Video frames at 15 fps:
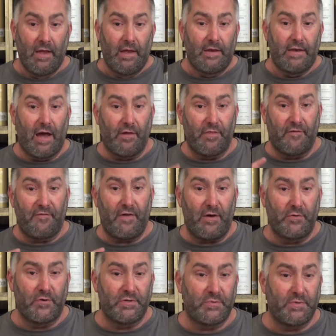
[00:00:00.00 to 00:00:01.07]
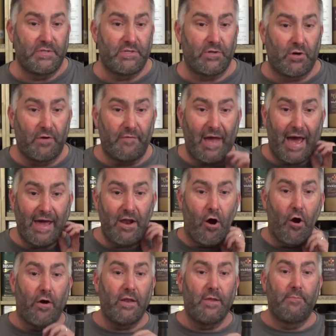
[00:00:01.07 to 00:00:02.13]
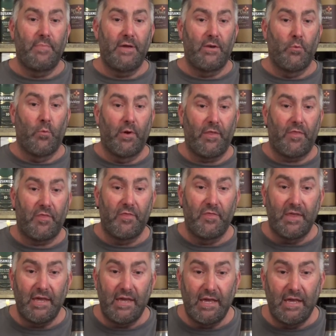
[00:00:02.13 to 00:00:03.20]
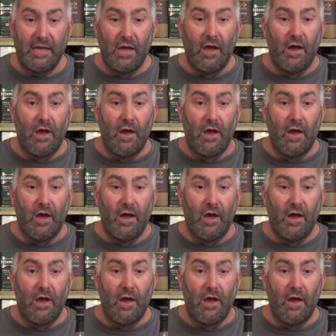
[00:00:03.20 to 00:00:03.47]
Now, the Founder's Reserve had already been with the